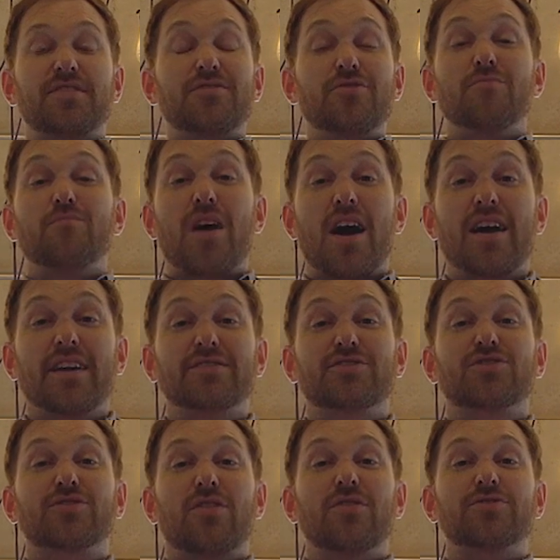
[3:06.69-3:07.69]
then your mind
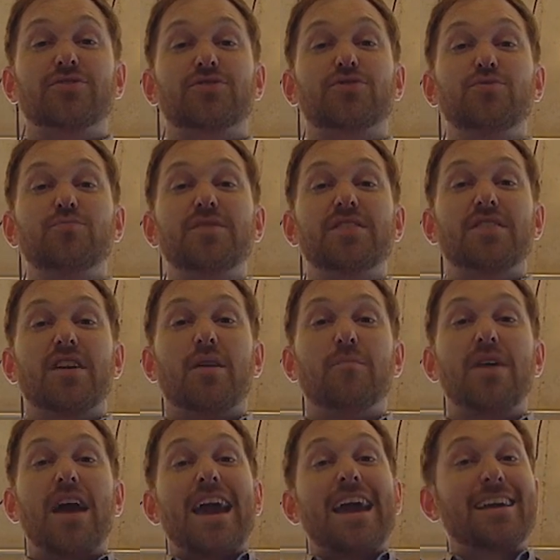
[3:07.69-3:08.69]
starts to
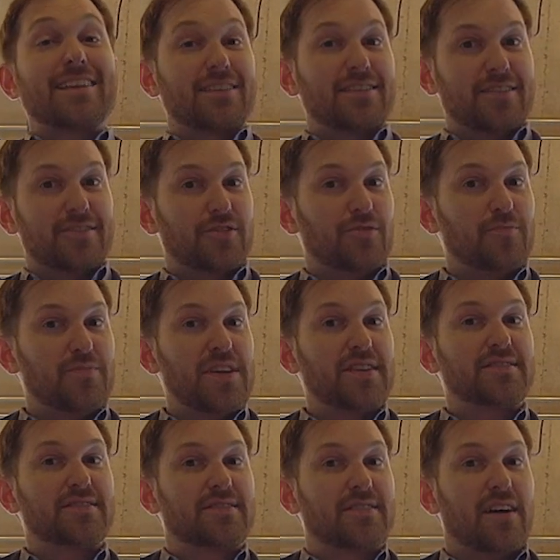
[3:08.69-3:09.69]
become a little
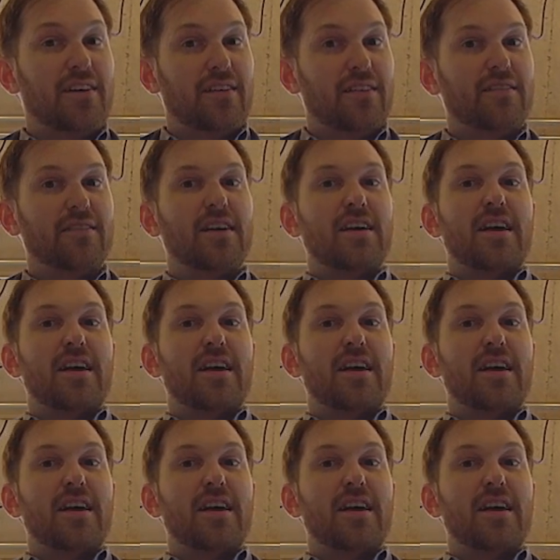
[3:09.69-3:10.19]
bit dull.